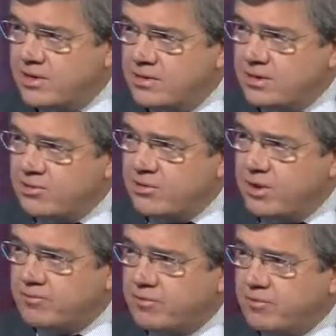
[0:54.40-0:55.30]
said that you
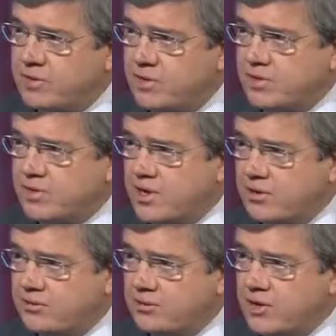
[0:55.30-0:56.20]
have to take
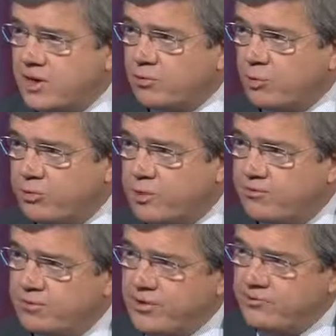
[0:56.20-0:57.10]
into account all the
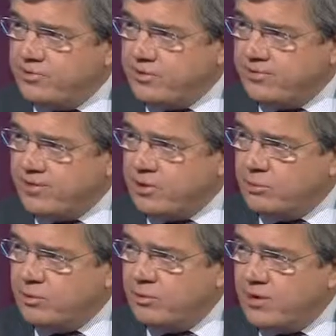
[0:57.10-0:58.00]
information that's
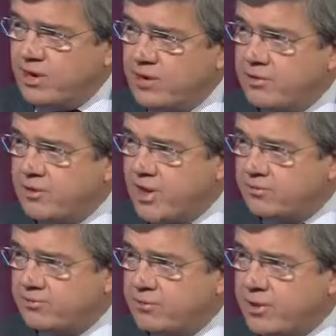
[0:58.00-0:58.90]
available and you
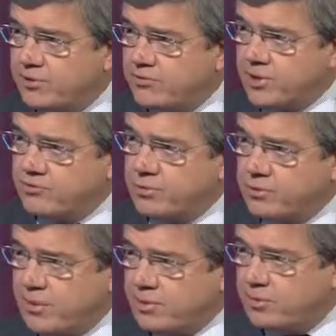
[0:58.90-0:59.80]
have to make a judgment
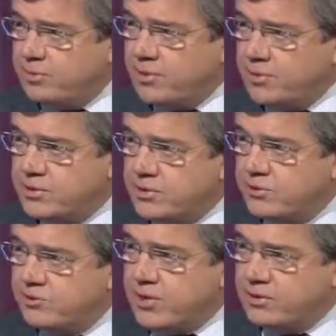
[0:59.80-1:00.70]
about who poses a
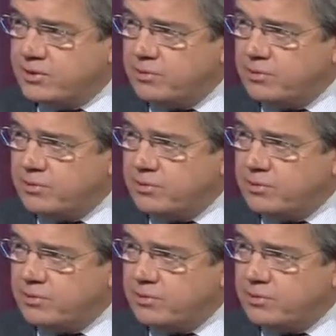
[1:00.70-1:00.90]
threat to the